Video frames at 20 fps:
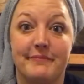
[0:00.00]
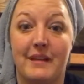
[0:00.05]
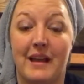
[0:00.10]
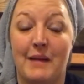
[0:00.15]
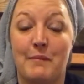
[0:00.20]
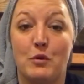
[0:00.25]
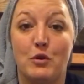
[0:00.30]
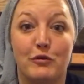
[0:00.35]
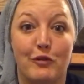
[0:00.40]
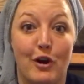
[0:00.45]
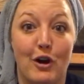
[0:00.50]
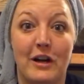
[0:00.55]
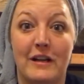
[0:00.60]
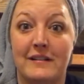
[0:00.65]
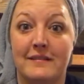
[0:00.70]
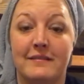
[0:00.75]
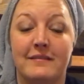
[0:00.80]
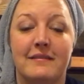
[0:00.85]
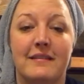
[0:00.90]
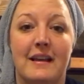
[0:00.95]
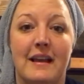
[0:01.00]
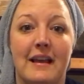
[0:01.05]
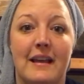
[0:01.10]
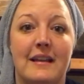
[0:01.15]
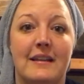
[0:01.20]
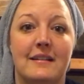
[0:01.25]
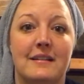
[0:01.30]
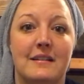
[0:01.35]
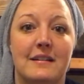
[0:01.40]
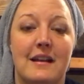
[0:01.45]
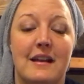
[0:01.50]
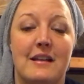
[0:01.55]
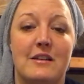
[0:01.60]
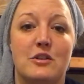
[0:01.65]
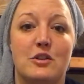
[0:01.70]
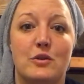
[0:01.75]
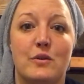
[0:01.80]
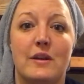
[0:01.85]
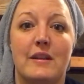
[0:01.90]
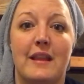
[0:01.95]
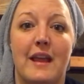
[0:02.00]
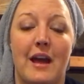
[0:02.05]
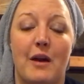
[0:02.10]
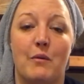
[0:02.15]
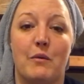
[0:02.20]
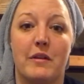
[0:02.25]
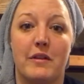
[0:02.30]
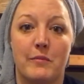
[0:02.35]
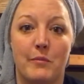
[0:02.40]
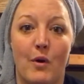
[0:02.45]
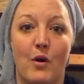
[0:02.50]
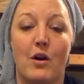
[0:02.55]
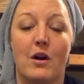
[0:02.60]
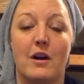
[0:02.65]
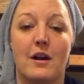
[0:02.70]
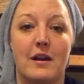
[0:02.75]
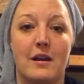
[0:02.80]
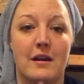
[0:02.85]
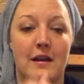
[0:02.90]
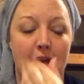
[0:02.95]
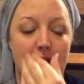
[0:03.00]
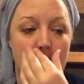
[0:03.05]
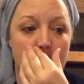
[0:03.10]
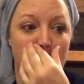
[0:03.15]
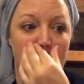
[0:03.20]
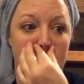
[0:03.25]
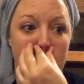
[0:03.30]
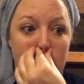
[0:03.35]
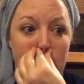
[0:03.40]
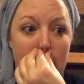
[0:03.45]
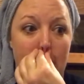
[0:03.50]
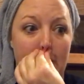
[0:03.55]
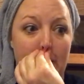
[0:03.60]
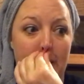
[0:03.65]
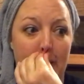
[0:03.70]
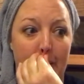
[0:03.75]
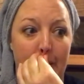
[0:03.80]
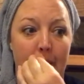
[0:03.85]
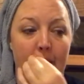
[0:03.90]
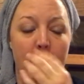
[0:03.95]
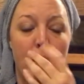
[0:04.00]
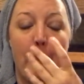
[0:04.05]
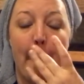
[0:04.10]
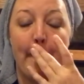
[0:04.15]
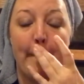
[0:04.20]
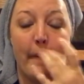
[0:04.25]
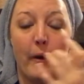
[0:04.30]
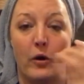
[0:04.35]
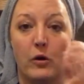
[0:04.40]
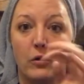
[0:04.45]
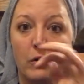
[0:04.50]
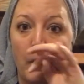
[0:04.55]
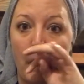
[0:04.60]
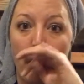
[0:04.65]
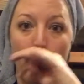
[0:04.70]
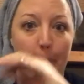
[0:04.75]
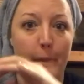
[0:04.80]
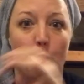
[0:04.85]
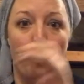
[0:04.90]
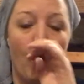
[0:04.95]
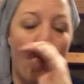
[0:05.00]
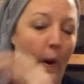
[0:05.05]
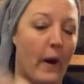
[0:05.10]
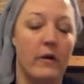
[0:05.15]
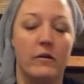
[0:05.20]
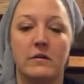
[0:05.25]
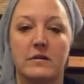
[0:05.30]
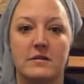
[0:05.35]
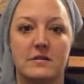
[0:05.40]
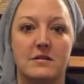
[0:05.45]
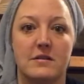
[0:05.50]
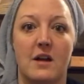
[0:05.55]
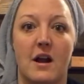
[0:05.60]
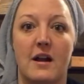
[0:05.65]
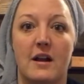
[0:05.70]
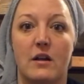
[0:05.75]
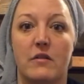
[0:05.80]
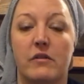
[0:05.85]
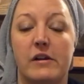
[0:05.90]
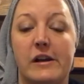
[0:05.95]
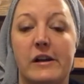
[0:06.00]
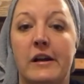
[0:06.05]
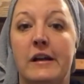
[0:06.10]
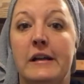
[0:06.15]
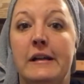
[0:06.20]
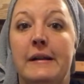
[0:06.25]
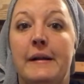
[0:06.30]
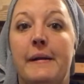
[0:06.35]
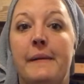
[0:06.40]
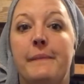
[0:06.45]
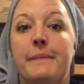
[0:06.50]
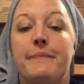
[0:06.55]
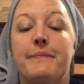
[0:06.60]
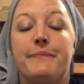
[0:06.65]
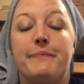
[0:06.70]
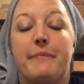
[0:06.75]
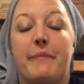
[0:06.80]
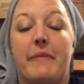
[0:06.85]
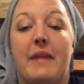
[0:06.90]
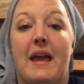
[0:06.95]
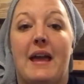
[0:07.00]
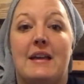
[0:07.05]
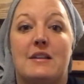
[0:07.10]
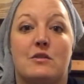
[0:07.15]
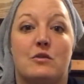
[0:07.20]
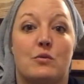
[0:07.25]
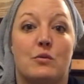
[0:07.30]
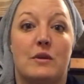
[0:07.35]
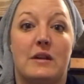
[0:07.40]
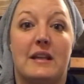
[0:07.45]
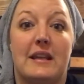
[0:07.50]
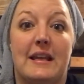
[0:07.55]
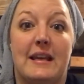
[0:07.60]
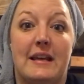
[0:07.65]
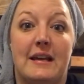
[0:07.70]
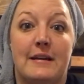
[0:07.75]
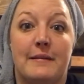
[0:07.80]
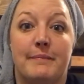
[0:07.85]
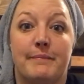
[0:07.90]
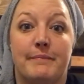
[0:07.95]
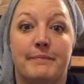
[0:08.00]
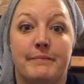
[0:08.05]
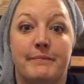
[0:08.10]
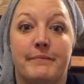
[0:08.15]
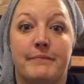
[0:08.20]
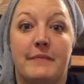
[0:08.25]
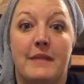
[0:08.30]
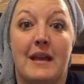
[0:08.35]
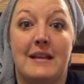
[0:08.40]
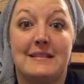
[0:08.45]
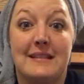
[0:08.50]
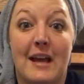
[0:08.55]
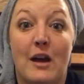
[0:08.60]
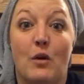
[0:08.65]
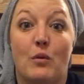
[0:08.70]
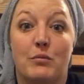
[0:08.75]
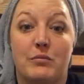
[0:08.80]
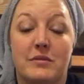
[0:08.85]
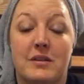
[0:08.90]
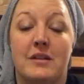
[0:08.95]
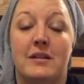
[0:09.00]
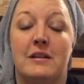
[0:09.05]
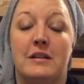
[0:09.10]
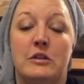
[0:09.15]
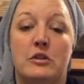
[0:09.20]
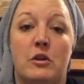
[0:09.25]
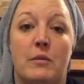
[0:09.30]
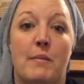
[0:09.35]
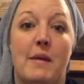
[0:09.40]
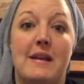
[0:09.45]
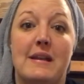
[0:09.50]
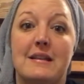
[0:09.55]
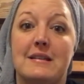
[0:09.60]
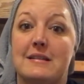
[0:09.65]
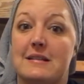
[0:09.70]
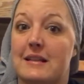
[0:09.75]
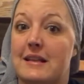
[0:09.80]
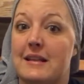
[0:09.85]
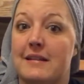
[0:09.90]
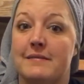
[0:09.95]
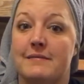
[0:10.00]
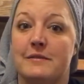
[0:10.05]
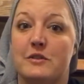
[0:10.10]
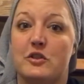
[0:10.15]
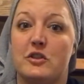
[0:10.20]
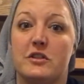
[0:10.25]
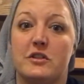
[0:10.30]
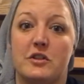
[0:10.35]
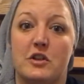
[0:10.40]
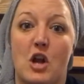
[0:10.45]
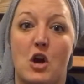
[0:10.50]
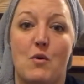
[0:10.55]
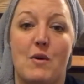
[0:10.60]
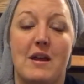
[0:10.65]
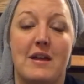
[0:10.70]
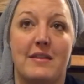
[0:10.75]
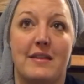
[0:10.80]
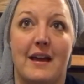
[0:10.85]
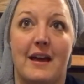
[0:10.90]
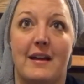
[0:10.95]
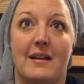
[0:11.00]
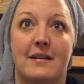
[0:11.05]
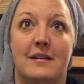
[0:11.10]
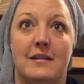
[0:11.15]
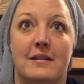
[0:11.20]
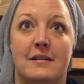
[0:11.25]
I move on, and, and doing that with Mark has really, well, water and snotty over here, has really, um, has helped tremendously. And just knowing that